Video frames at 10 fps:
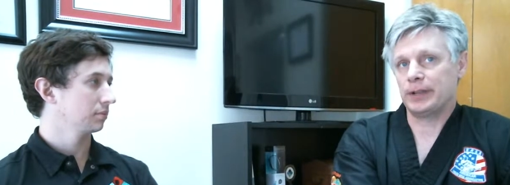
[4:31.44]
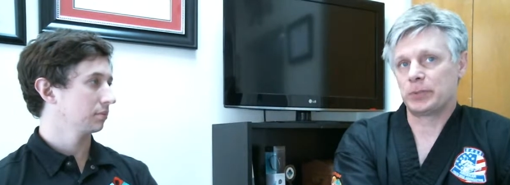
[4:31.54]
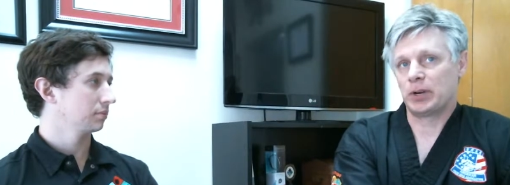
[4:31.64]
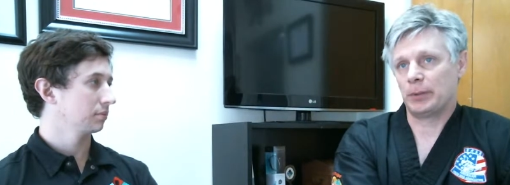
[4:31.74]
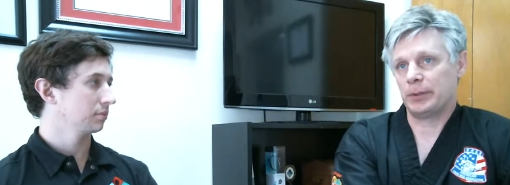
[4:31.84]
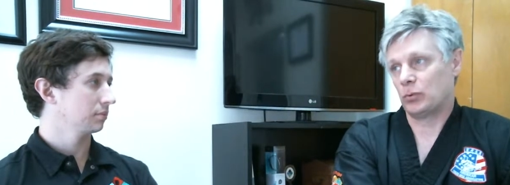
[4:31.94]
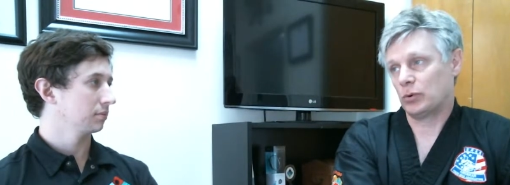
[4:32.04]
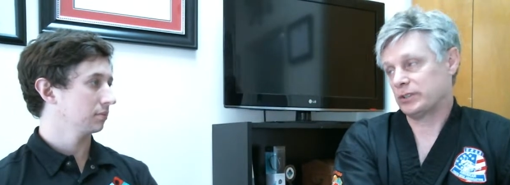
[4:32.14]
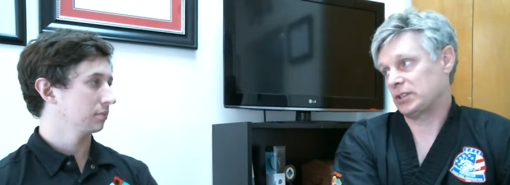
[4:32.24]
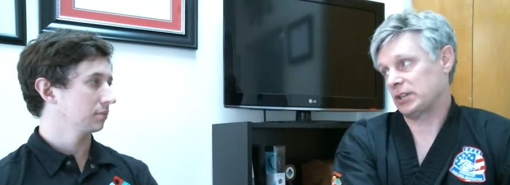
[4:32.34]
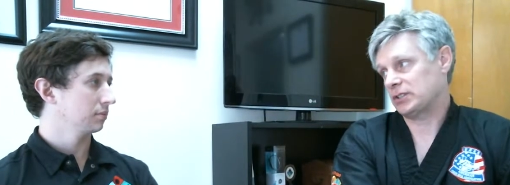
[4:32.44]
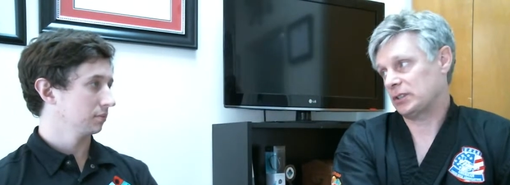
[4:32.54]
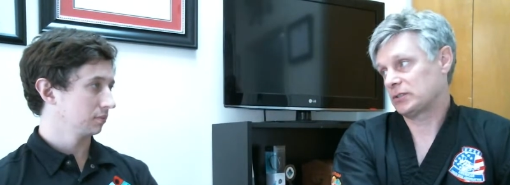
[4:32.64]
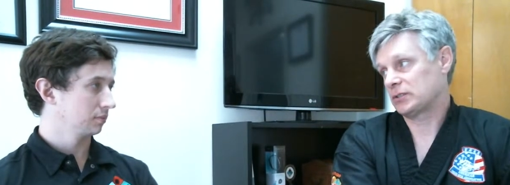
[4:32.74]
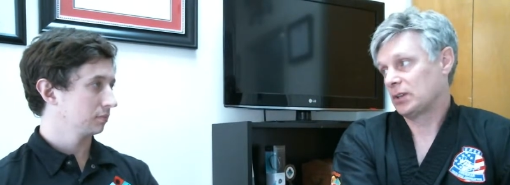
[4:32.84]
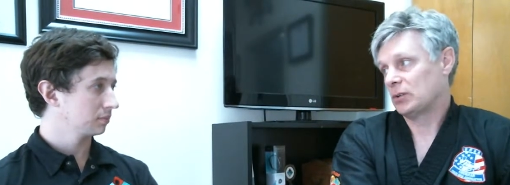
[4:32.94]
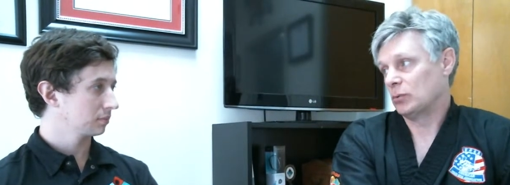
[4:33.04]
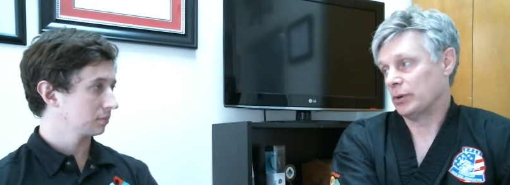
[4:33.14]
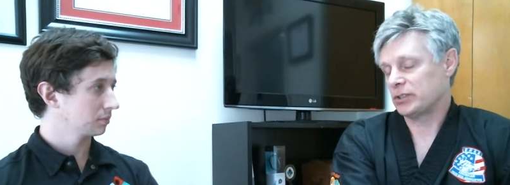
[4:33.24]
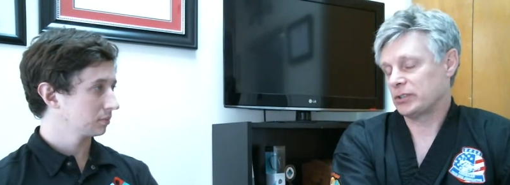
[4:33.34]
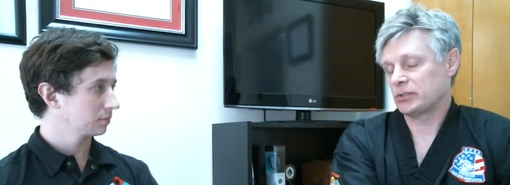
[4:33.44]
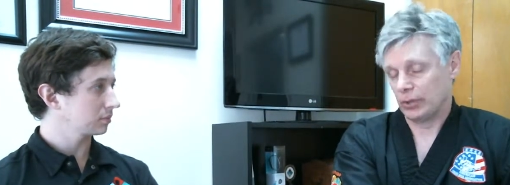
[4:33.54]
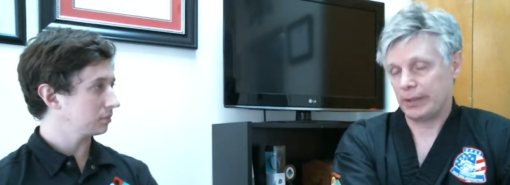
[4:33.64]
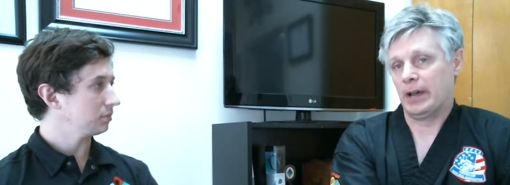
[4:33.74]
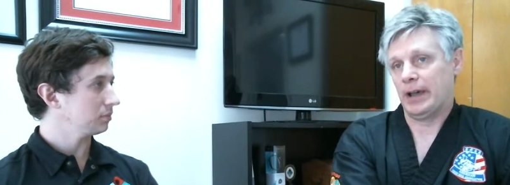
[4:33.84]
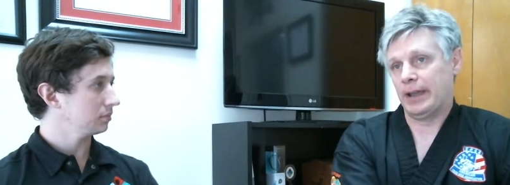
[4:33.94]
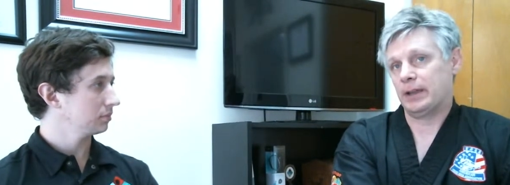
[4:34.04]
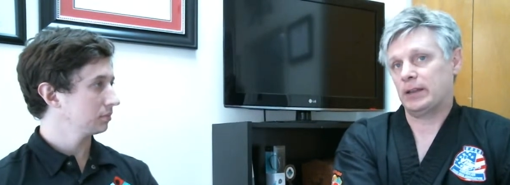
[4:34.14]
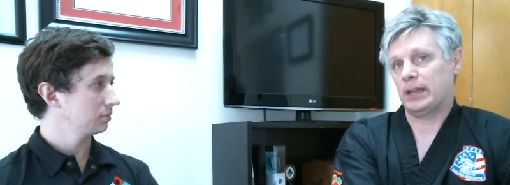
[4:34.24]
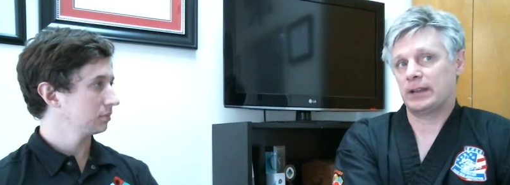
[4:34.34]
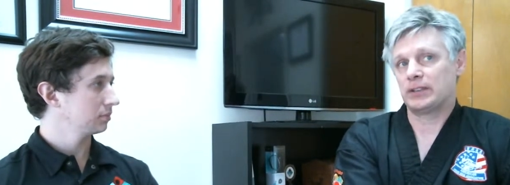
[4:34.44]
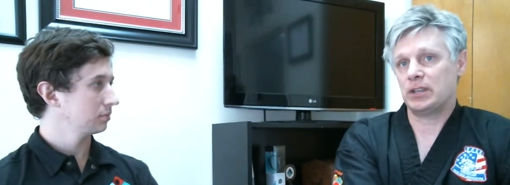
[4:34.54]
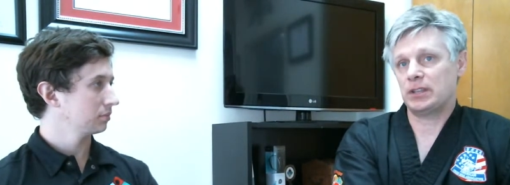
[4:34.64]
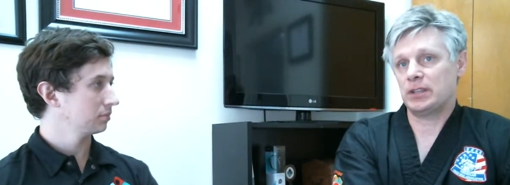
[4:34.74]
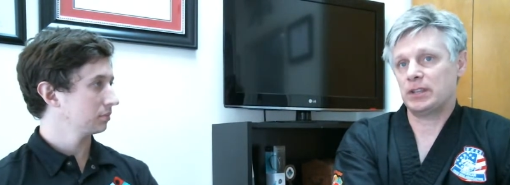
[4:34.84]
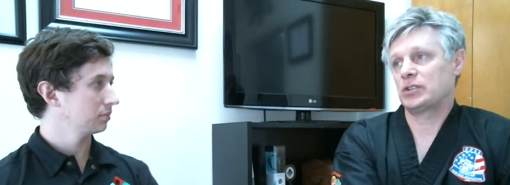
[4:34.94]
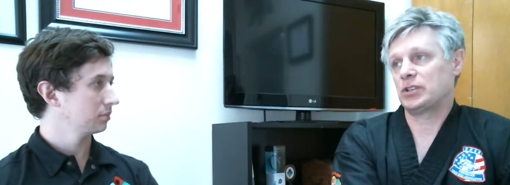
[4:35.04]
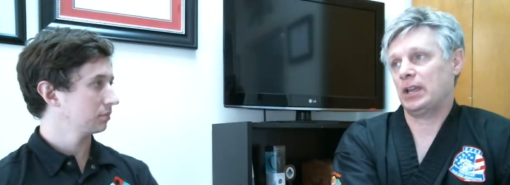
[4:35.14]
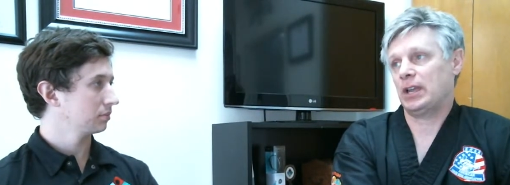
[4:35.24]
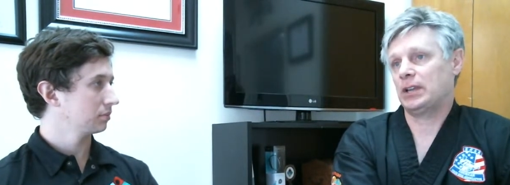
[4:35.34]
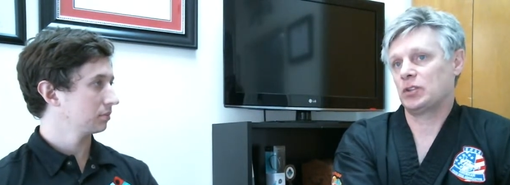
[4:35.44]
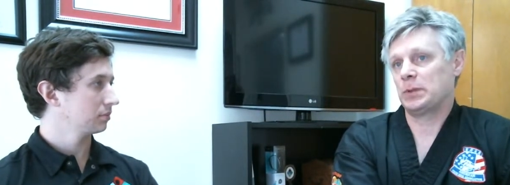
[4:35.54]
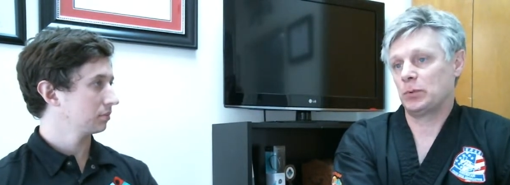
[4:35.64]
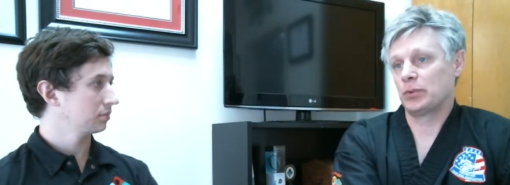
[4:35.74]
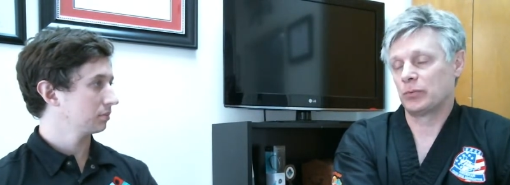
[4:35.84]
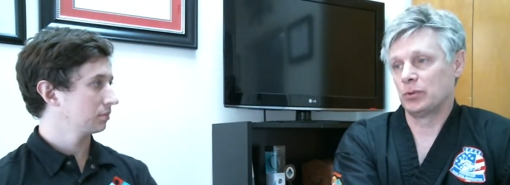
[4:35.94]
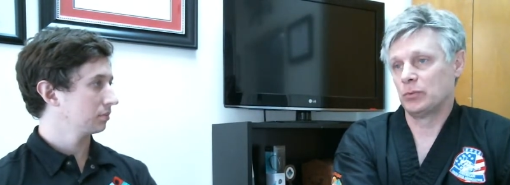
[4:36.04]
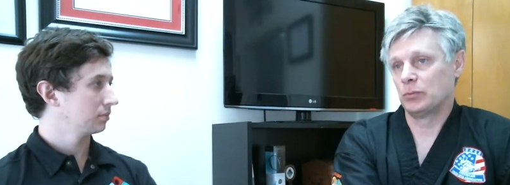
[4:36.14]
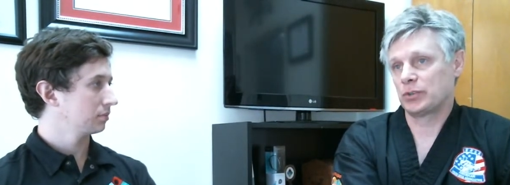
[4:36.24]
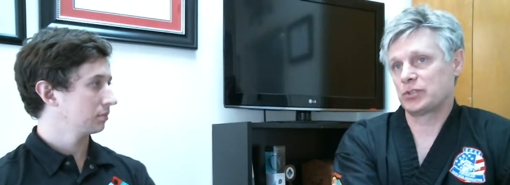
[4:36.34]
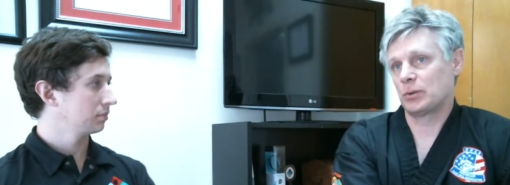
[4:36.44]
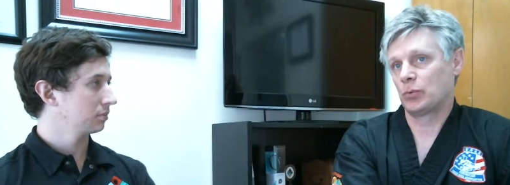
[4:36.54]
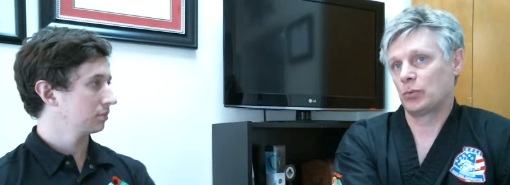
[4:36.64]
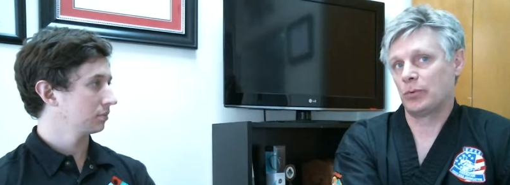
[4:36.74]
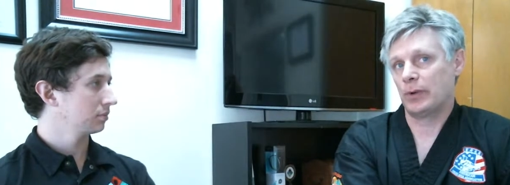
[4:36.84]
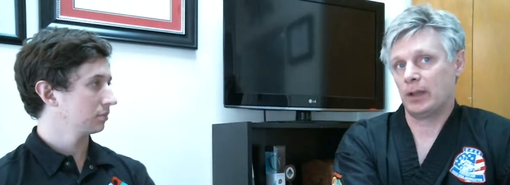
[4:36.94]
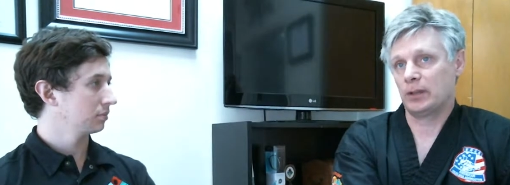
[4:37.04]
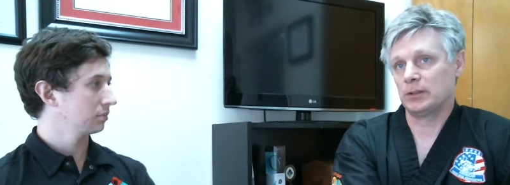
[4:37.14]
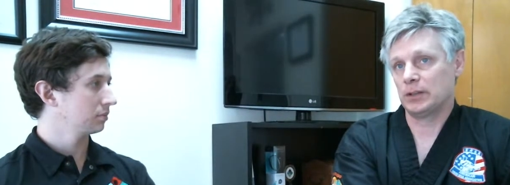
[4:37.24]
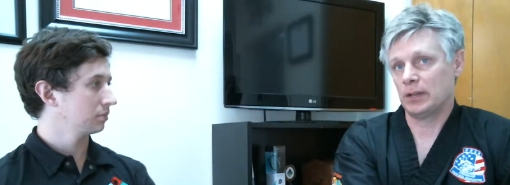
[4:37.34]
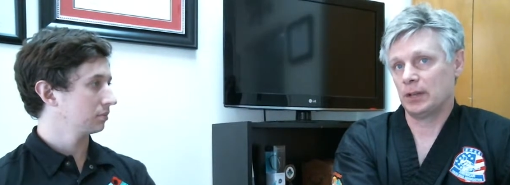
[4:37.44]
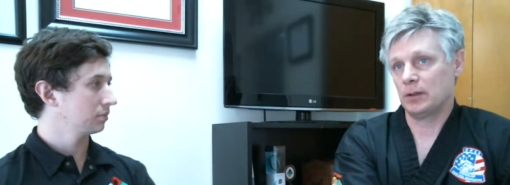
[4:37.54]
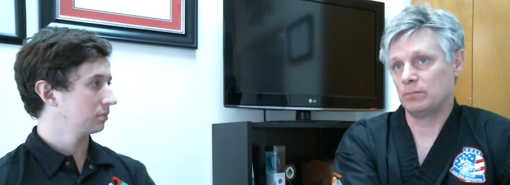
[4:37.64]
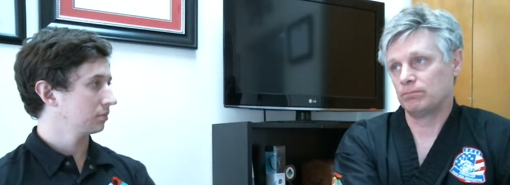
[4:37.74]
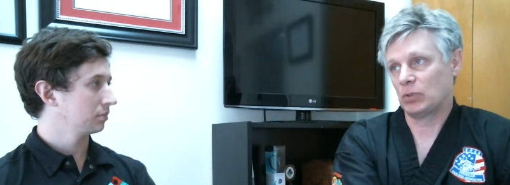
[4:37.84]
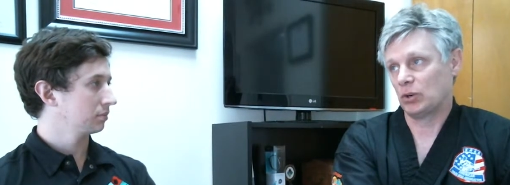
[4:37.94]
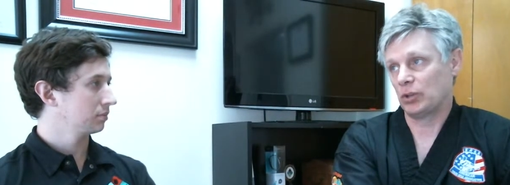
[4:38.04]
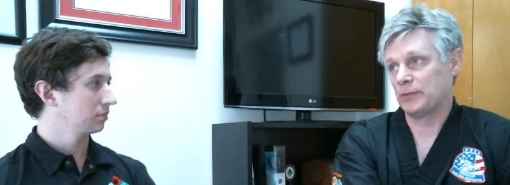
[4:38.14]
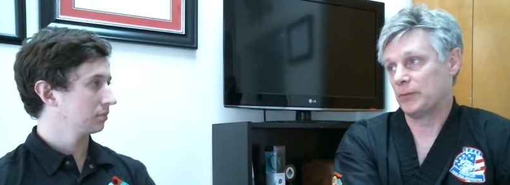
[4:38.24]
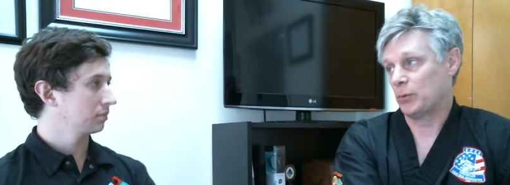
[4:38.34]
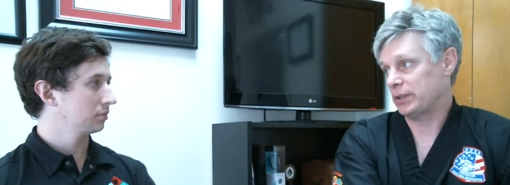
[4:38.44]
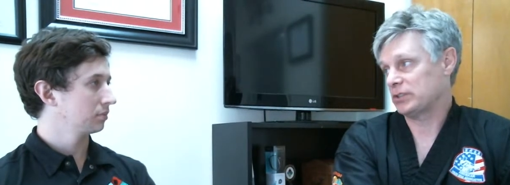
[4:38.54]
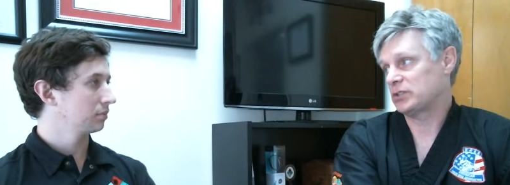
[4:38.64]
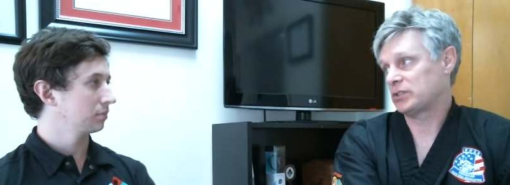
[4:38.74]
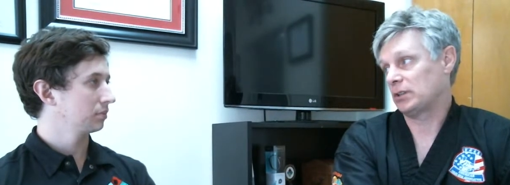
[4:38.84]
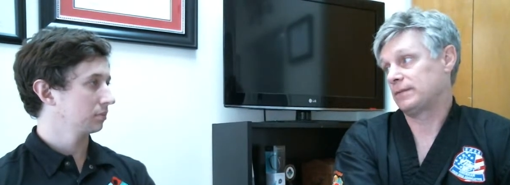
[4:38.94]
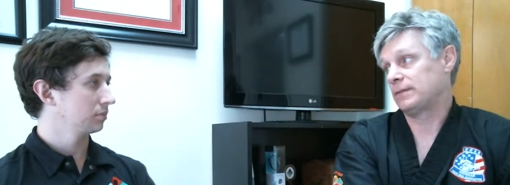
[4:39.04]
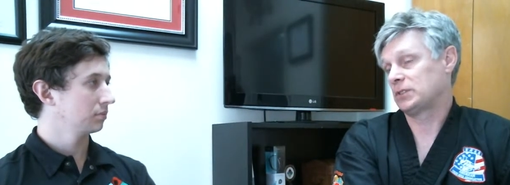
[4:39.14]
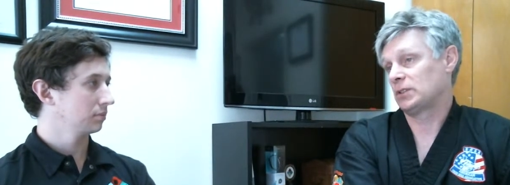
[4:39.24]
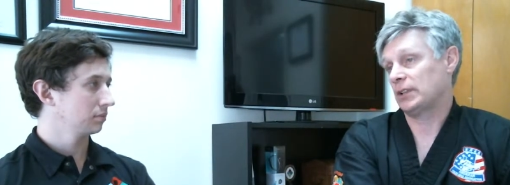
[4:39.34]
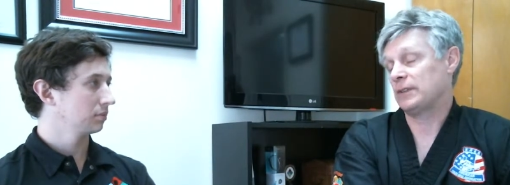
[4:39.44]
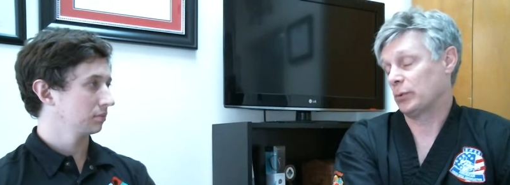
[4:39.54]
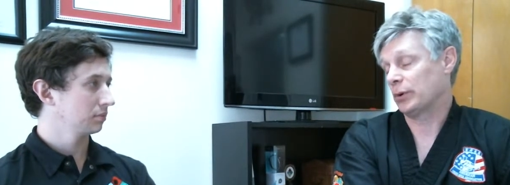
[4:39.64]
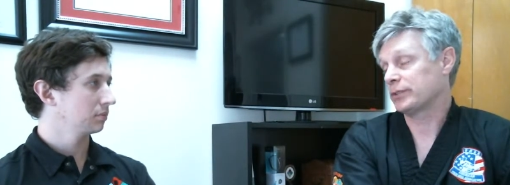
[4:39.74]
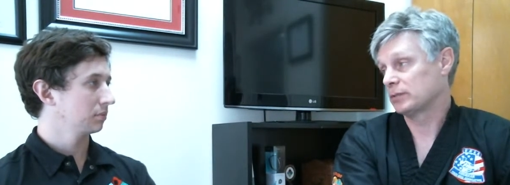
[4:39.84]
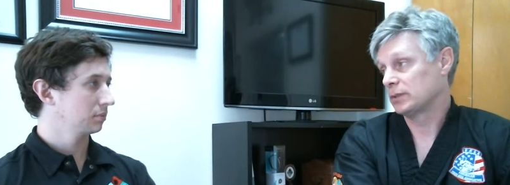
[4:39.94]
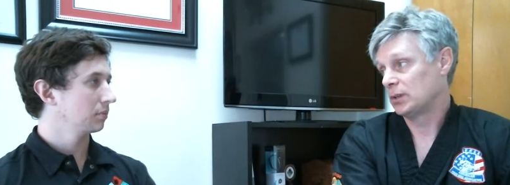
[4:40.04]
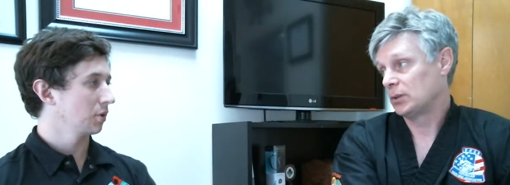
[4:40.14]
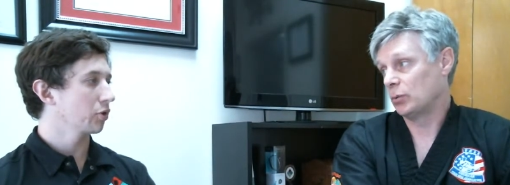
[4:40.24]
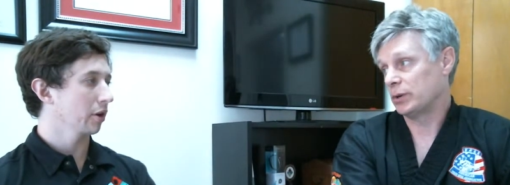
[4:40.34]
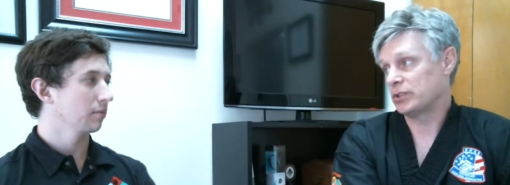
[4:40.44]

Speaker 1: rate probably in the 160s, which is really high. And, and I'd say the average age of the people in the room were somewhere around um, early 40s to late to late 40s okay.